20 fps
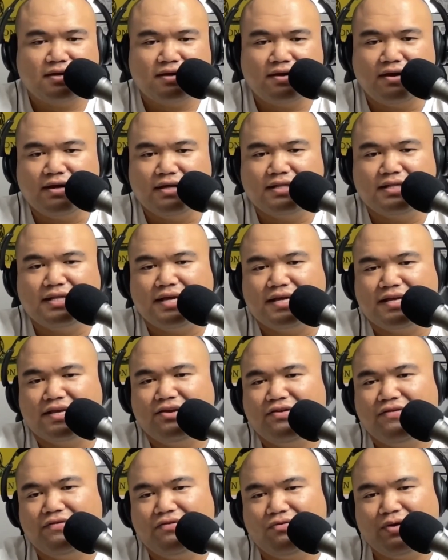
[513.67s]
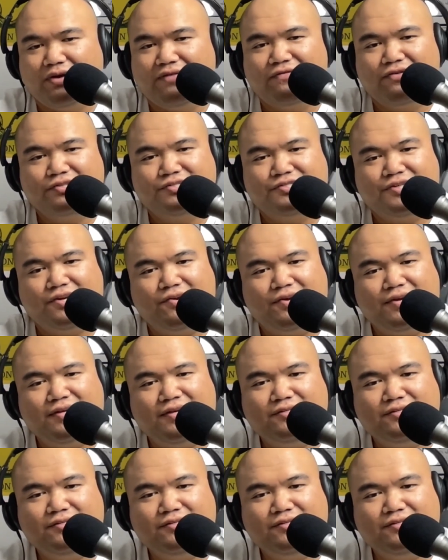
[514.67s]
All right, thank you everyone for sharing.